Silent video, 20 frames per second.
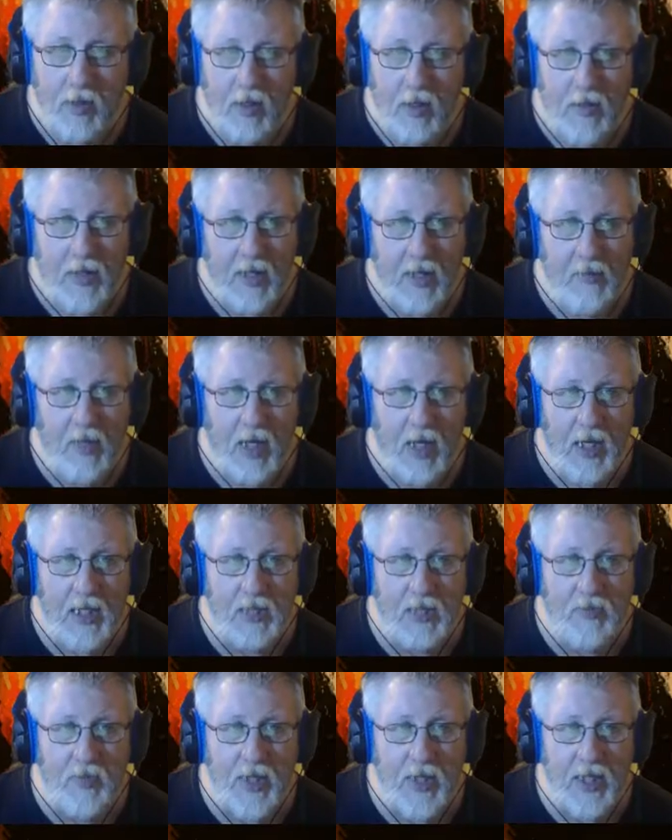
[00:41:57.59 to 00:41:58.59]
I think my
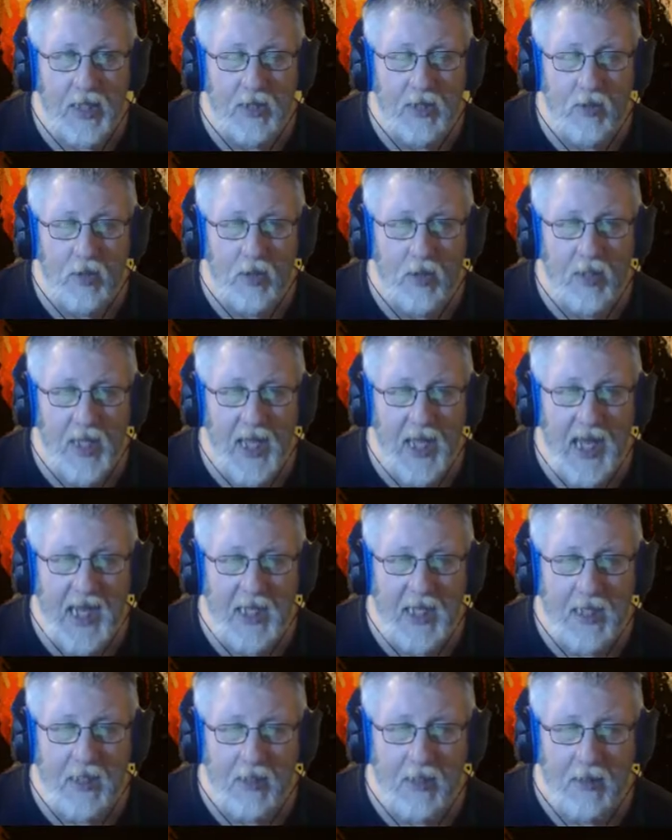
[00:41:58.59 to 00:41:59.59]
highest break's what,
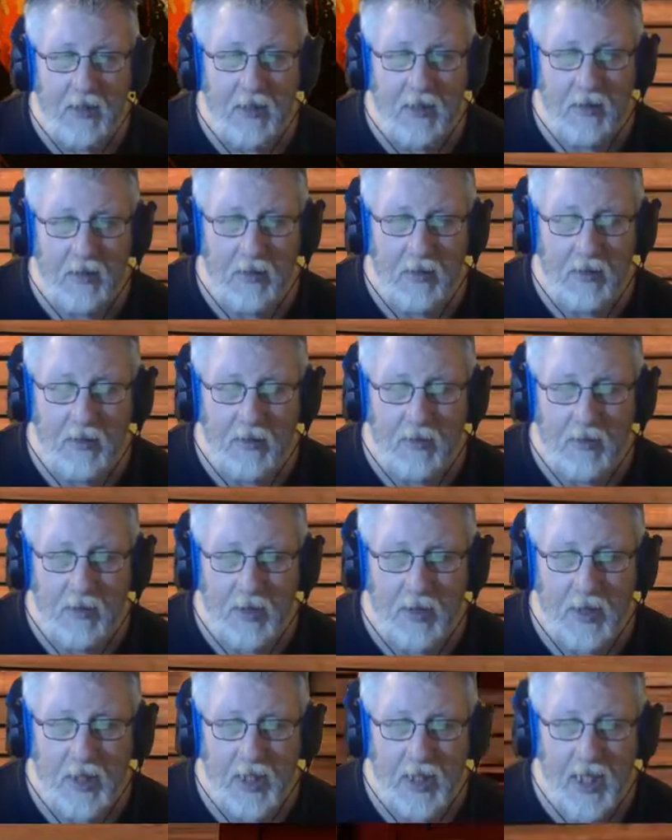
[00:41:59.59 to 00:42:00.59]
8?
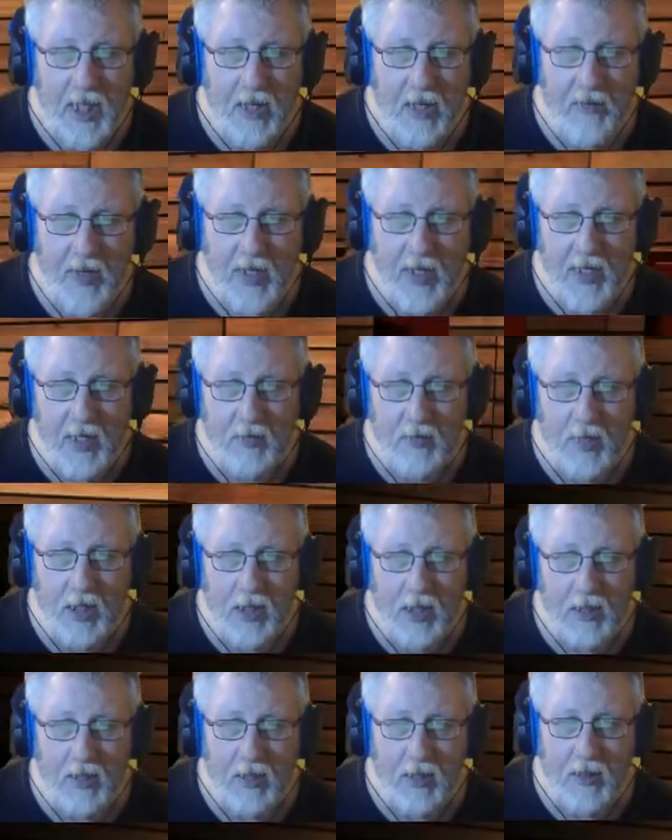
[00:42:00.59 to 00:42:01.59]
Did I get a red and a black?